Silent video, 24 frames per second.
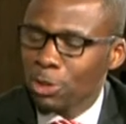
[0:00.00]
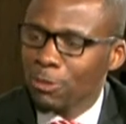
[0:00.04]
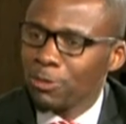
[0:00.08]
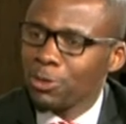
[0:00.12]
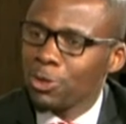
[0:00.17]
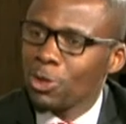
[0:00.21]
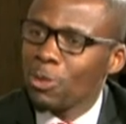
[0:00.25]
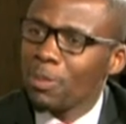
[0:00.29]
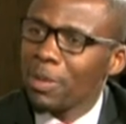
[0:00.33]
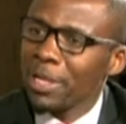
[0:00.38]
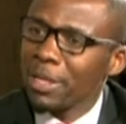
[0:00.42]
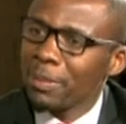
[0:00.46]
of
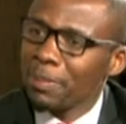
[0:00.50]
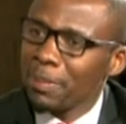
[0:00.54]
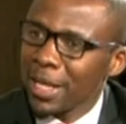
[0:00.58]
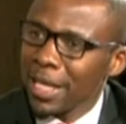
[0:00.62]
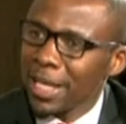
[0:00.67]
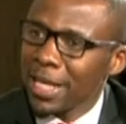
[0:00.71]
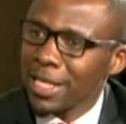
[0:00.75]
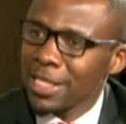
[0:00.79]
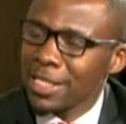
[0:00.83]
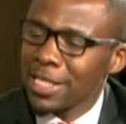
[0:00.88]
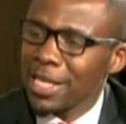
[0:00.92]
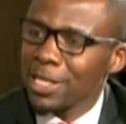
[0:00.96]
so many
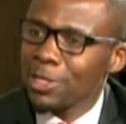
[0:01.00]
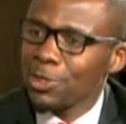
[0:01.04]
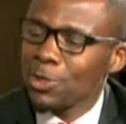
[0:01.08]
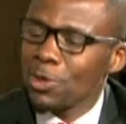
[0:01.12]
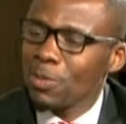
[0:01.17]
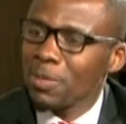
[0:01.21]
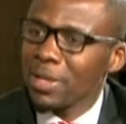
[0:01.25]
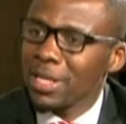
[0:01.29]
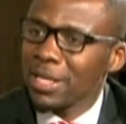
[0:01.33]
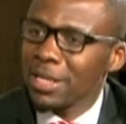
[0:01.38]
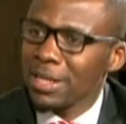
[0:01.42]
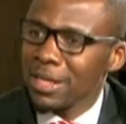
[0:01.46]
players, there are so
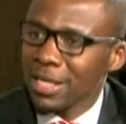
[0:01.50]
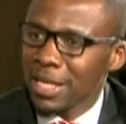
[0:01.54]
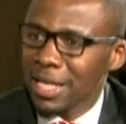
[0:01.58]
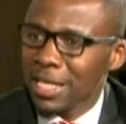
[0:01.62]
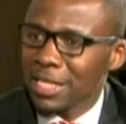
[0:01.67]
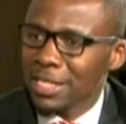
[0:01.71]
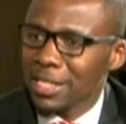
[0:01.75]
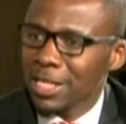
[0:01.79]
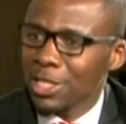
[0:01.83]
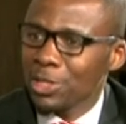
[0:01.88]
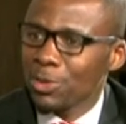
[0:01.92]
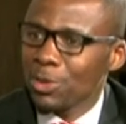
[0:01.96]
many
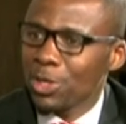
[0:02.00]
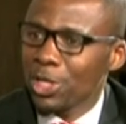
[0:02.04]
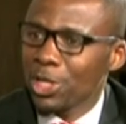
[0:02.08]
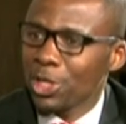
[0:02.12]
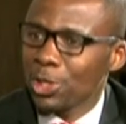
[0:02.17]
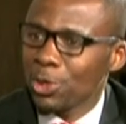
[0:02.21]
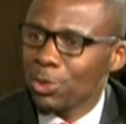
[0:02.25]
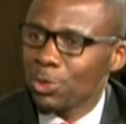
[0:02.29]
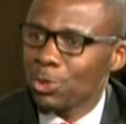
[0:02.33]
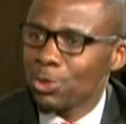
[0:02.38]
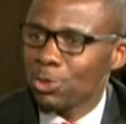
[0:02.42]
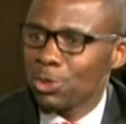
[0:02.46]
things that you can
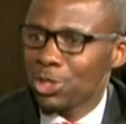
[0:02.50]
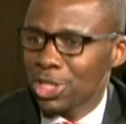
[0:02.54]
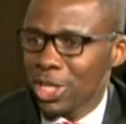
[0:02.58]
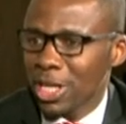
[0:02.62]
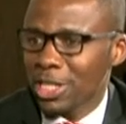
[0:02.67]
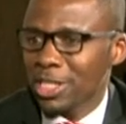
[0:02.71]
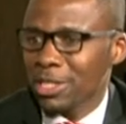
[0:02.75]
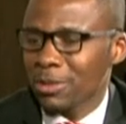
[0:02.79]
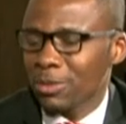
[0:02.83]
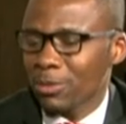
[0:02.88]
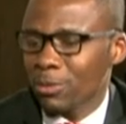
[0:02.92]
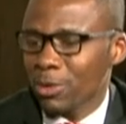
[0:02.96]
use to
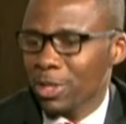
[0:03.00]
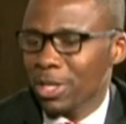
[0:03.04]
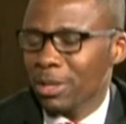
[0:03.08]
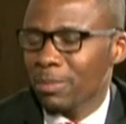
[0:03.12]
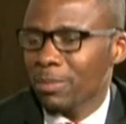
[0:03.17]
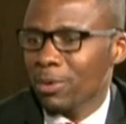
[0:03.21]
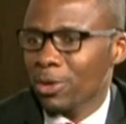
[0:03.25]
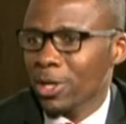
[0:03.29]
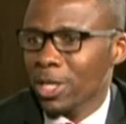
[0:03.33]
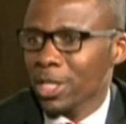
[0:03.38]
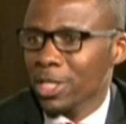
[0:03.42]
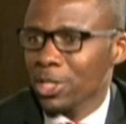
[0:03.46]
judge whether a
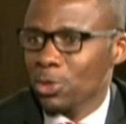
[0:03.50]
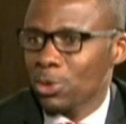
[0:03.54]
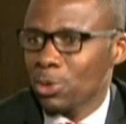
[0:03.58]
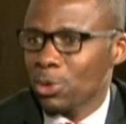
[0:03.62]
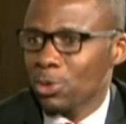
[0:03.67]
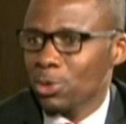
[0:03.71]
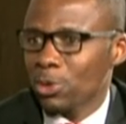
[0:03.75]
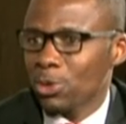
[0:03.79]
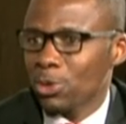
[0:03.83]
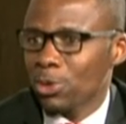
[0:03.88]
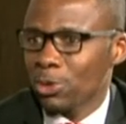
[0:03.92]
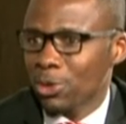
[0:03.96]
product is
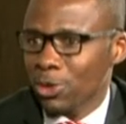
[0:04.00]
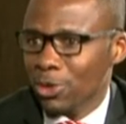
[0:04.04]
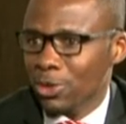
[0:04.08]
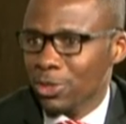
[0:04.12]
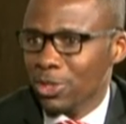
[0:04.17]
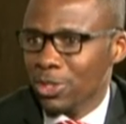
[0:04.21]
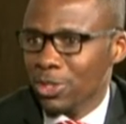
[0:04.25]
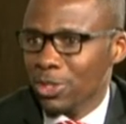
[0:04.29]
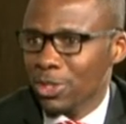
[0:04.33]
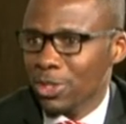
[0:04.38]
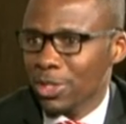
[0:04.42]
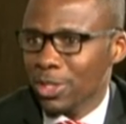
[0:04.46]
good or
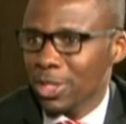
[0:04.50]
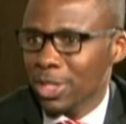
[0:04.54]
not.